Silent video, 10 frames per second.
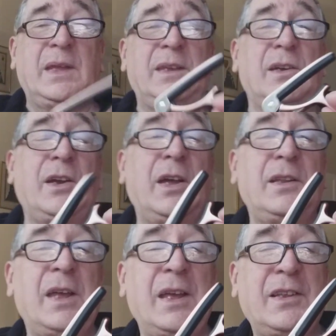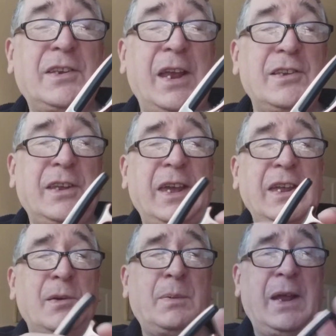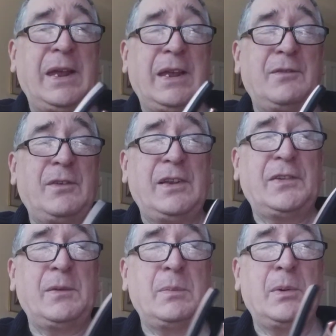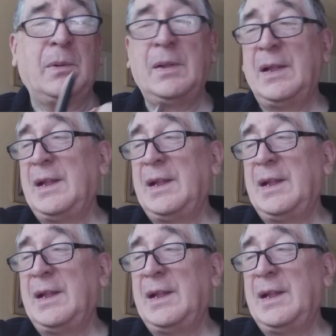you can change the key you're playing in. Very simple.